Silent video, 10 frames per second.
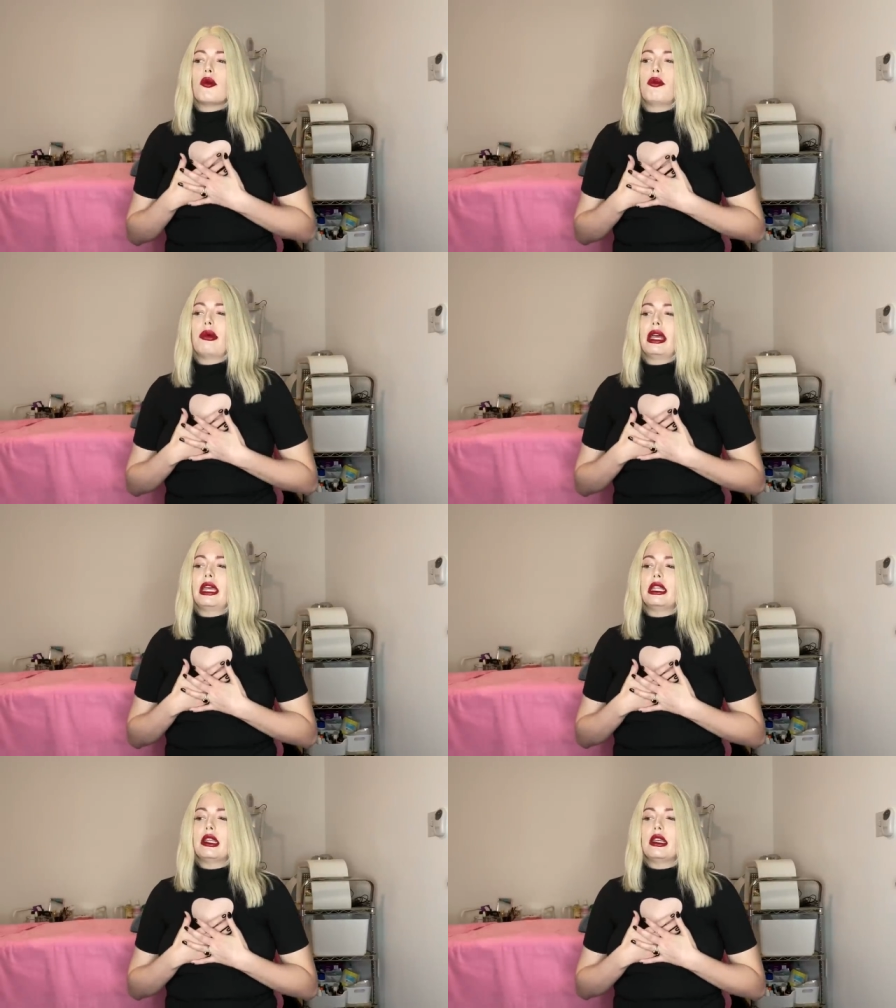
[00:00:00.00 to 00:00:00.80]

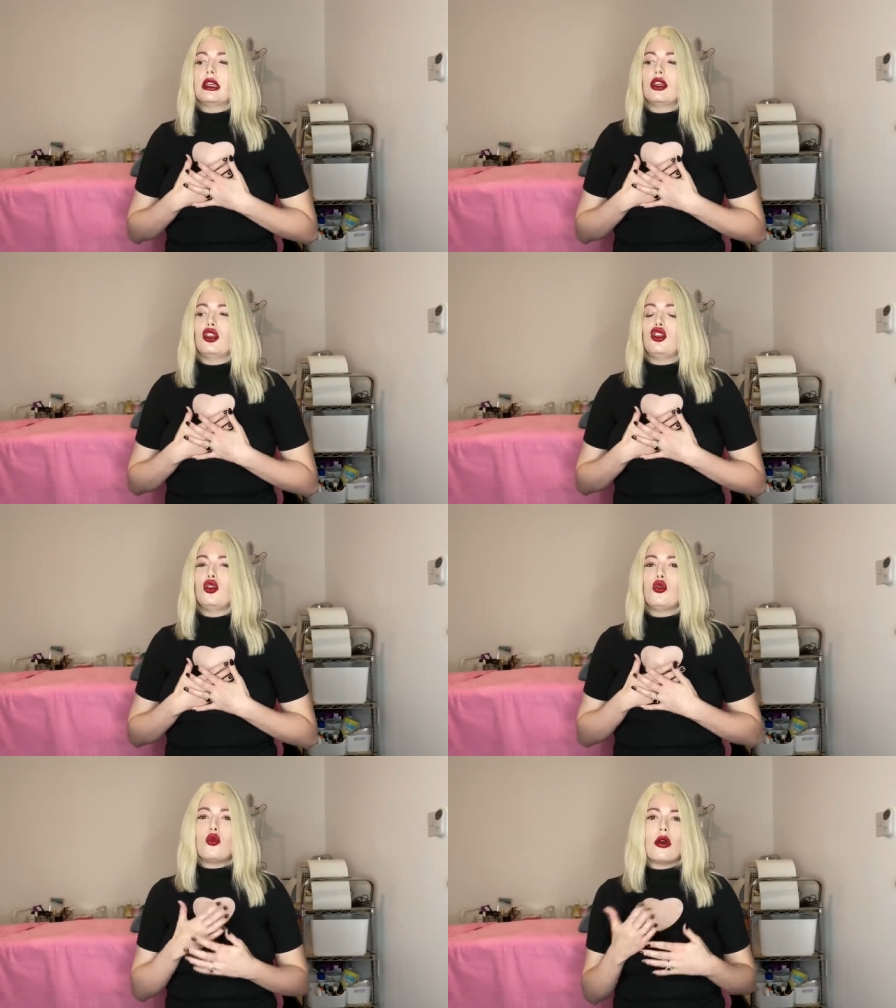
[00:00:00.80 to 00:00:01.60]
But
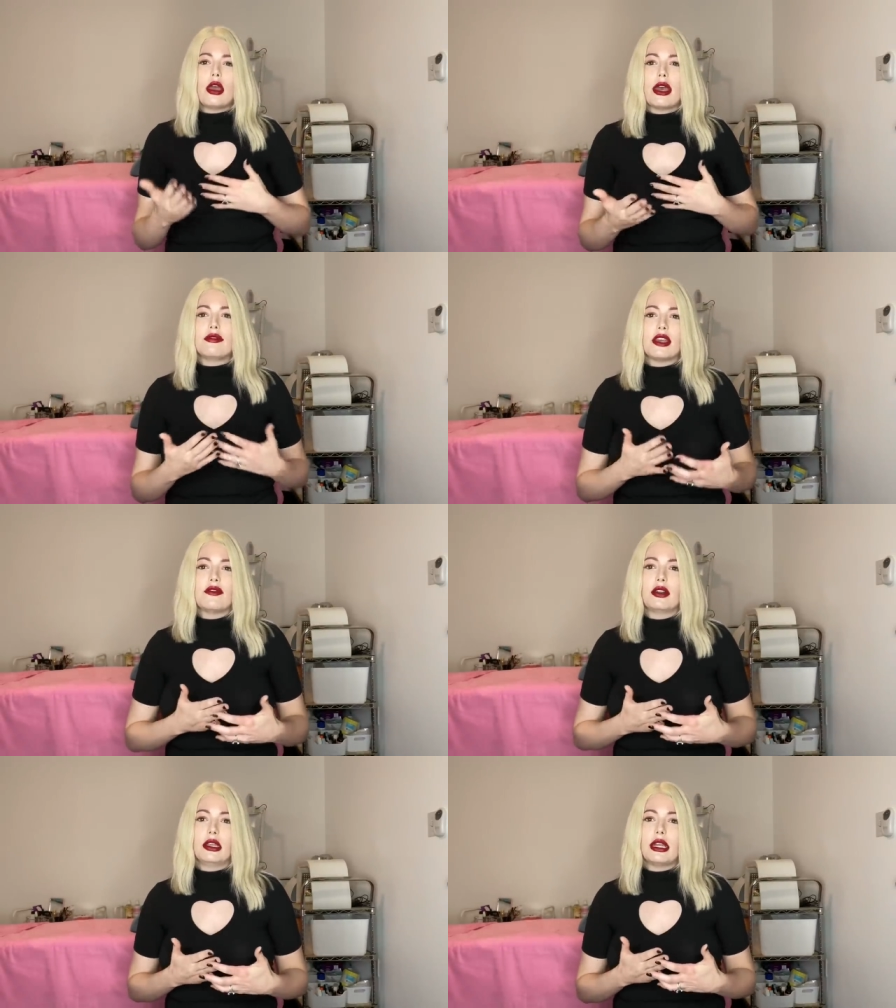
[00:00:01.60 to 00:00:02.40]
you have
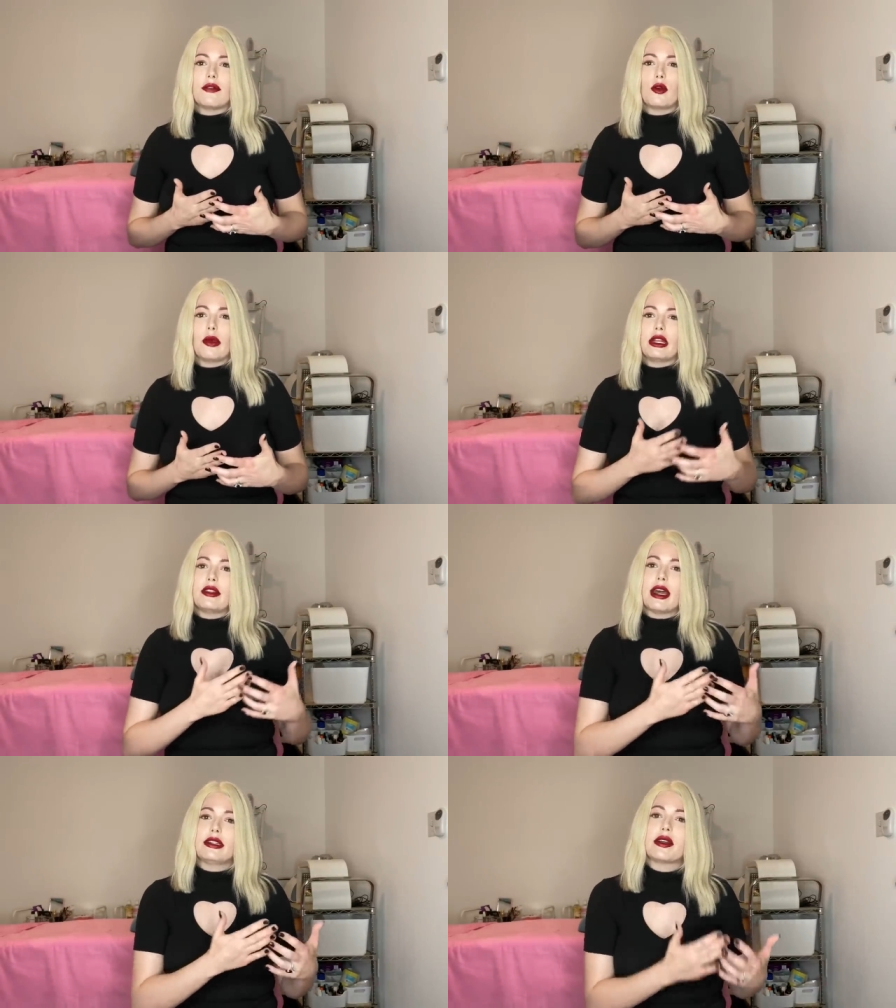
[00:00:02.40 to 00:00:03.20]
definitely never been
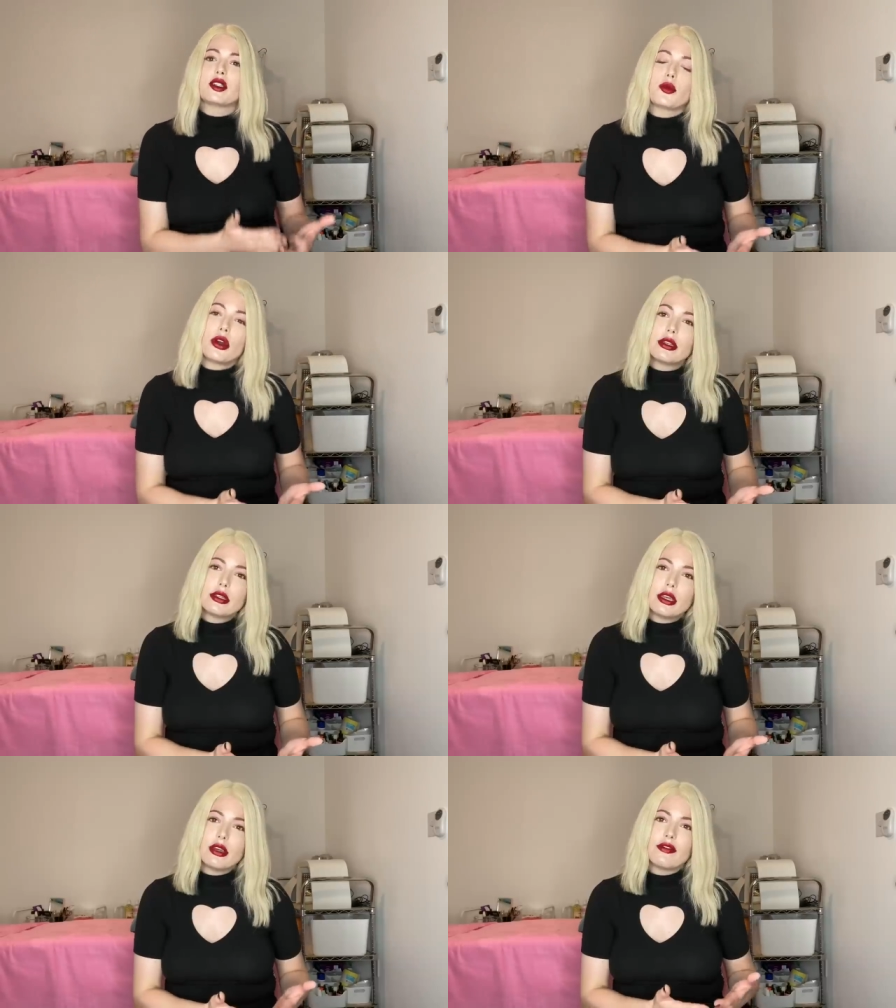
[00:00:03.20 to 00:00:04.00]
that desperate
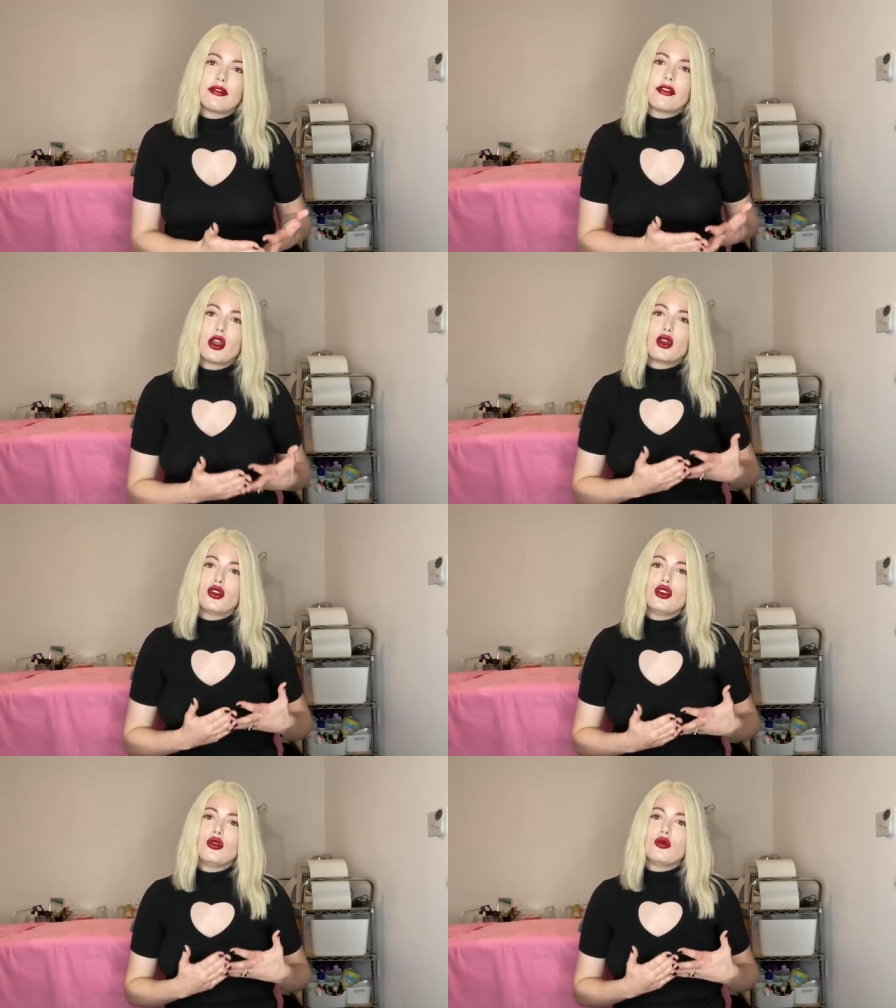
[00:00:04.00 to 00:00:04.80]
if
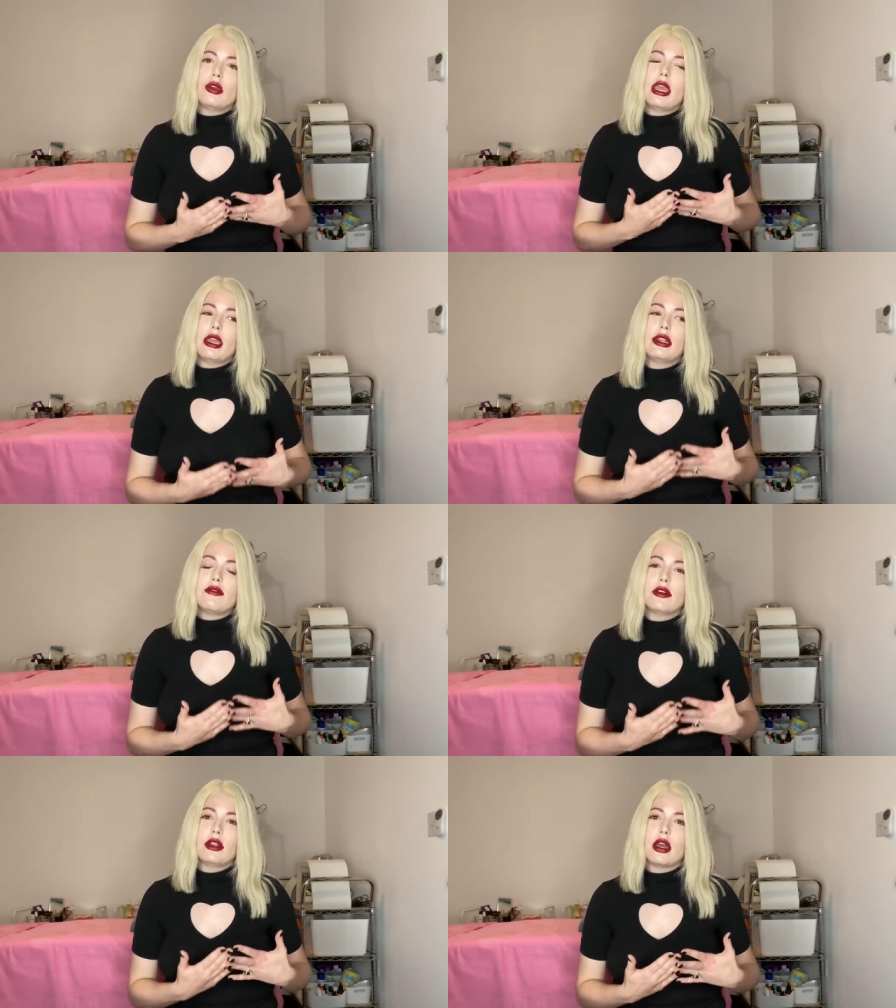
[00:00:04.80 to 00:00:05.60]
you can't
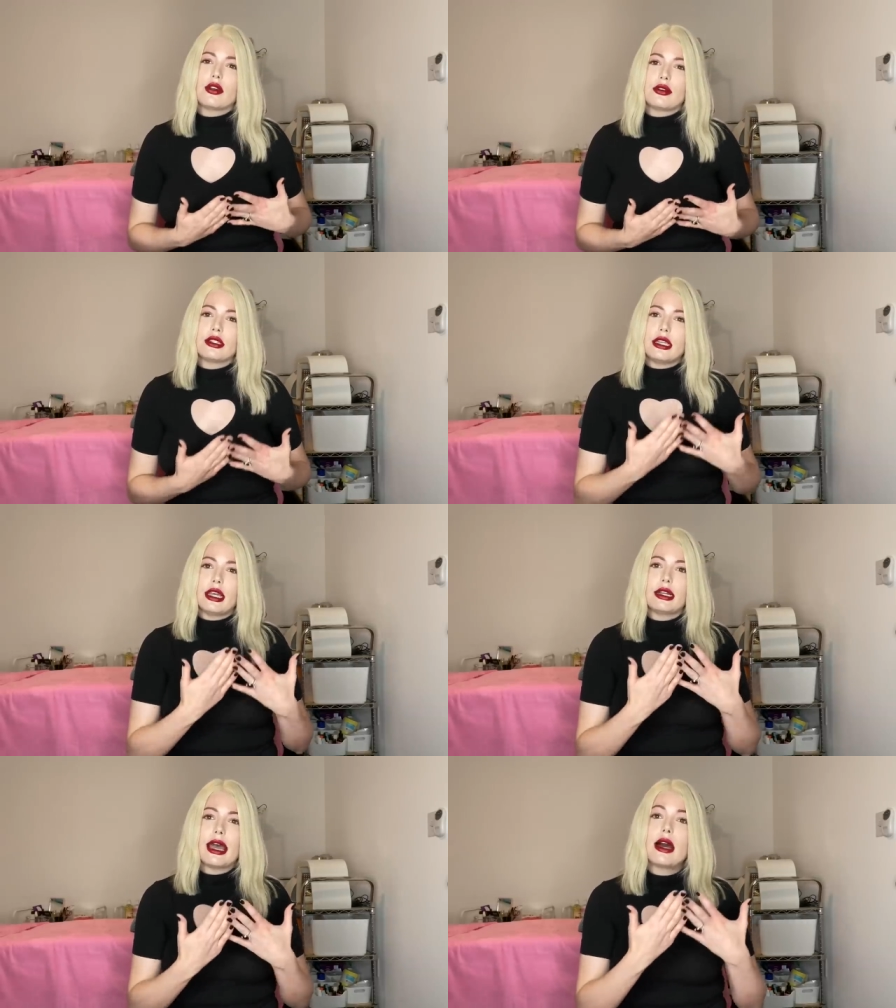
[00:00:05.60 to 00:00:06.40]
even
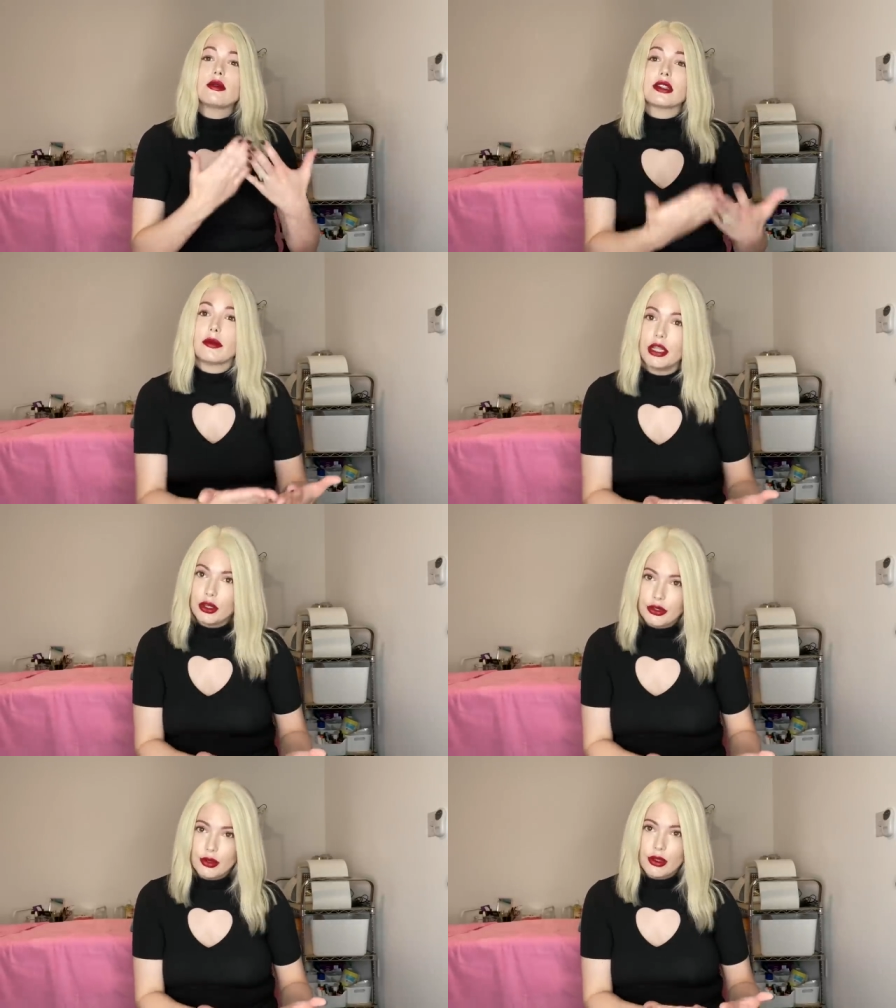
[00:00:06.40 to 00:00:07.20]
understand how somebody
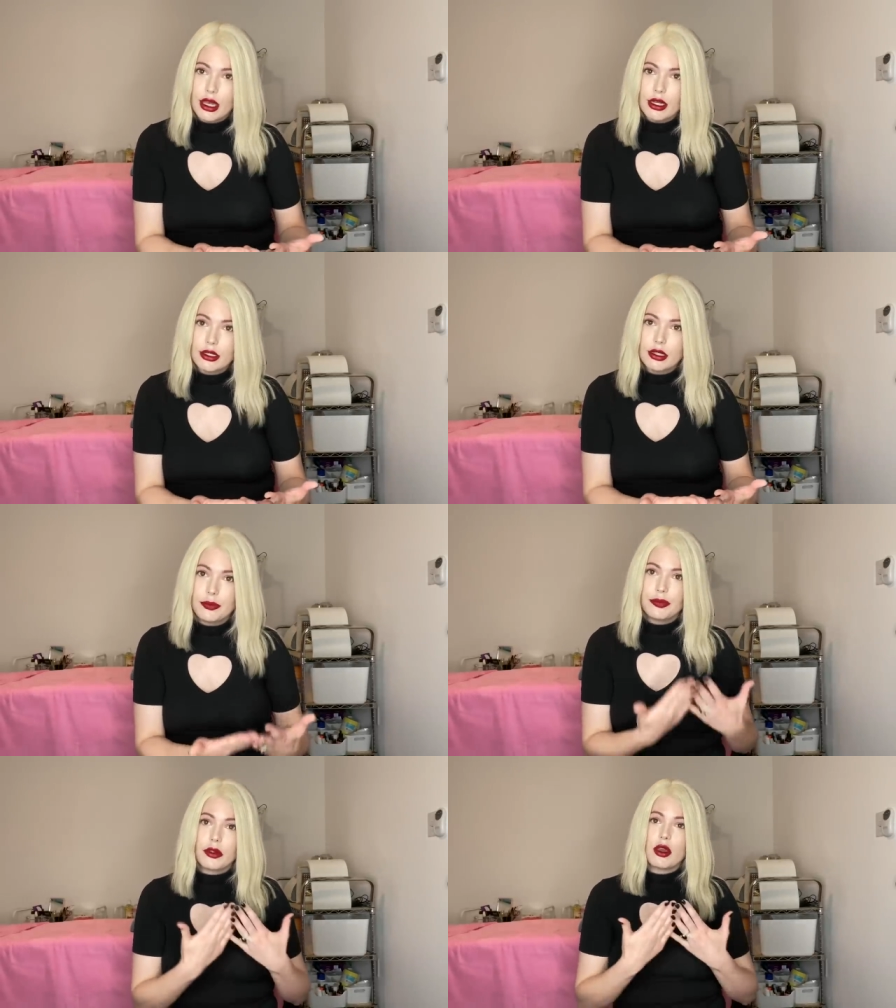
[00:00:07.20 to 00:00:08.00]
could do that.
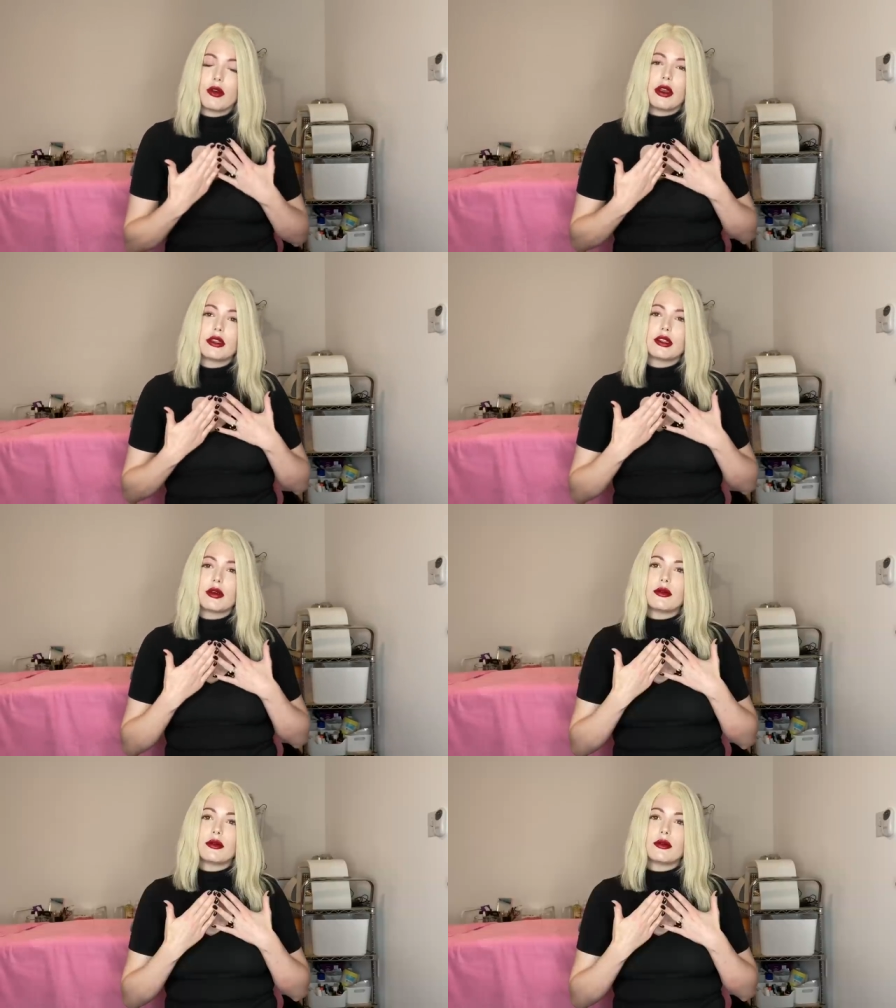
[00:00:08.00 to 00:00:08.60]
All right, so